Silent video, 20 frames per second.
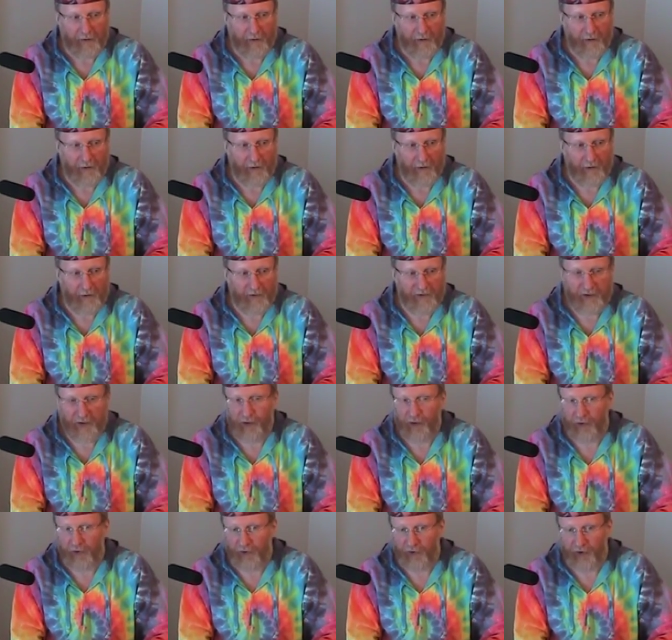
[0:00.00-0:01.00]
Uh,
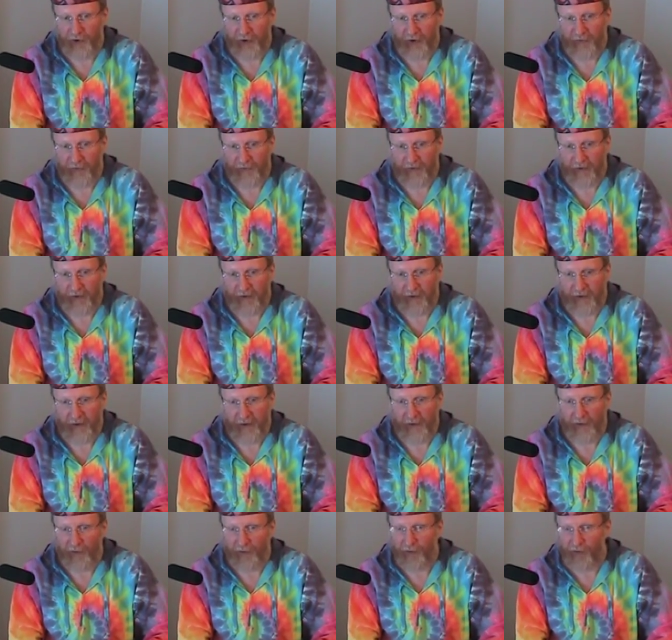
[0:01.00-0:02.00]
sexual chakra
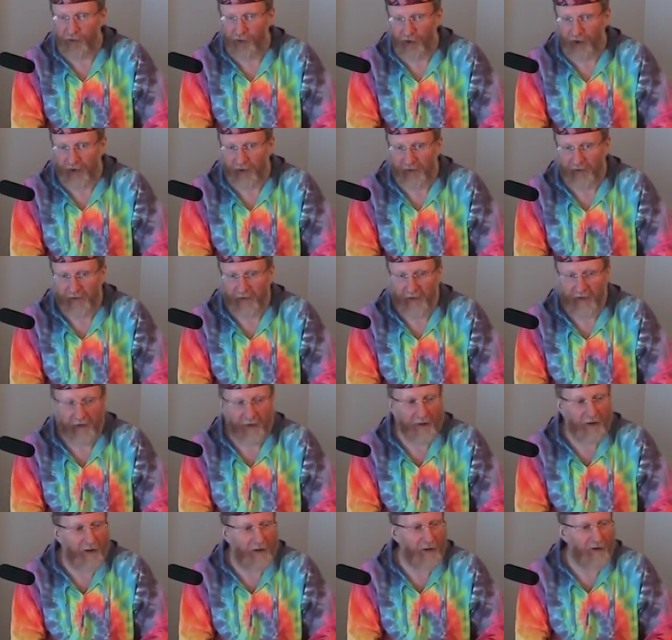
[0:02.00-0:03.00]
and root chakra
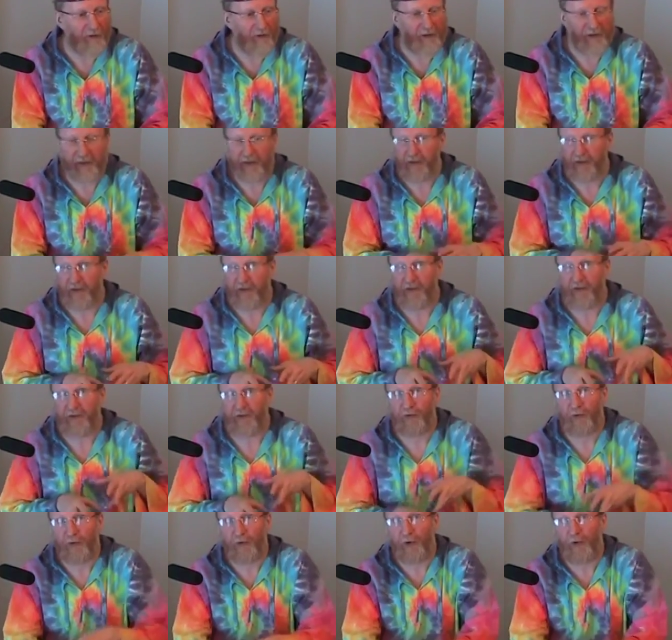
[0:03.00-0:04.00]
are connecting us
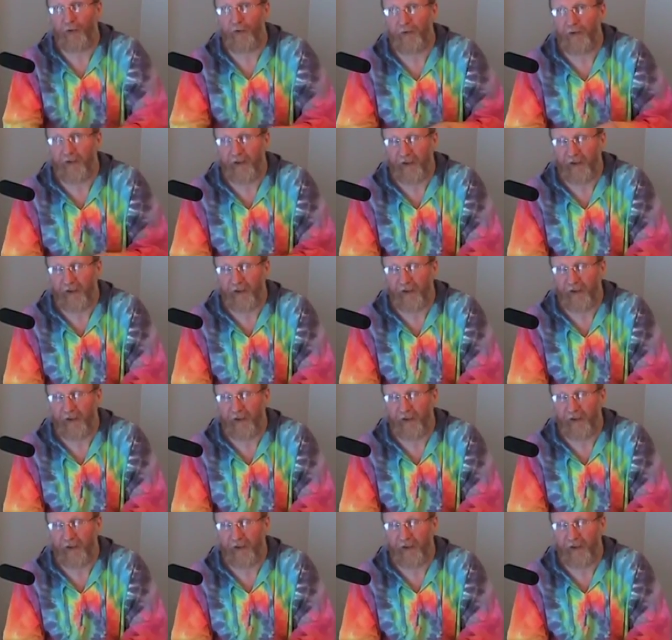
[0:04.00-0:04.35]
to lower